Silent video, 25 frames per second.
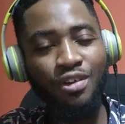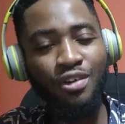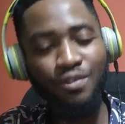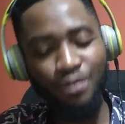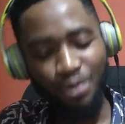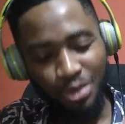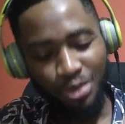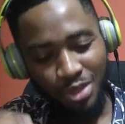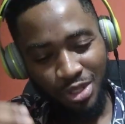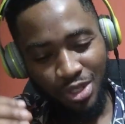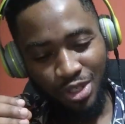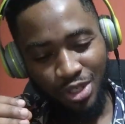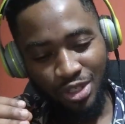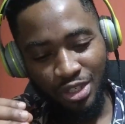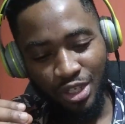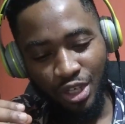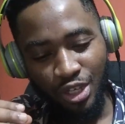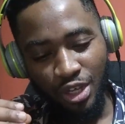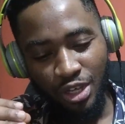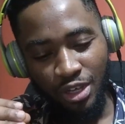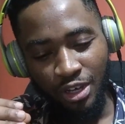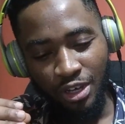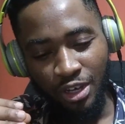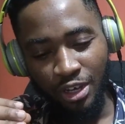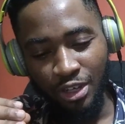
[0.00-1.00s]
for this
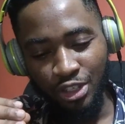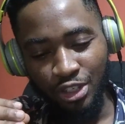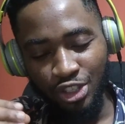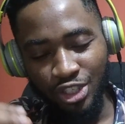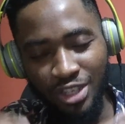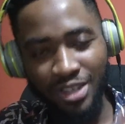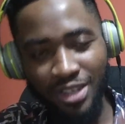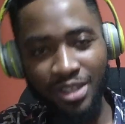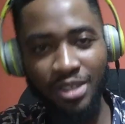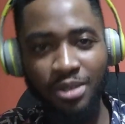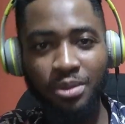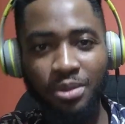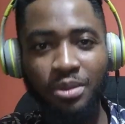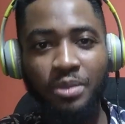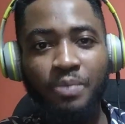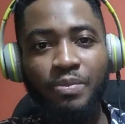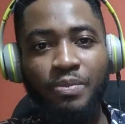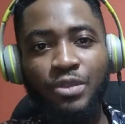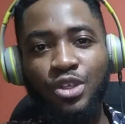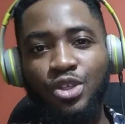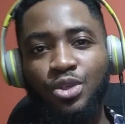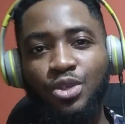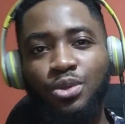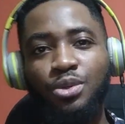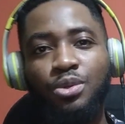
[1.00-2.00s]
channel.
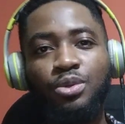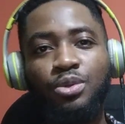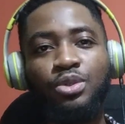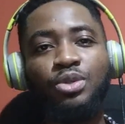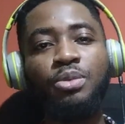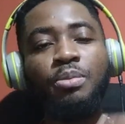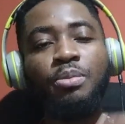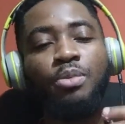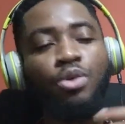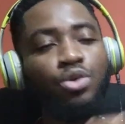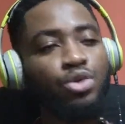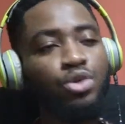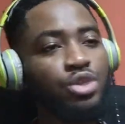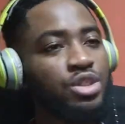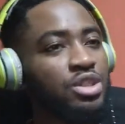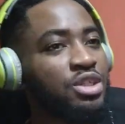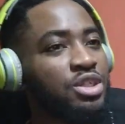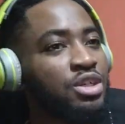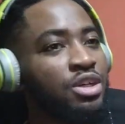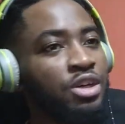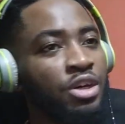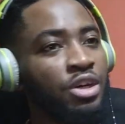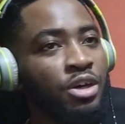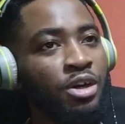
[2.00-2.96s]
So the most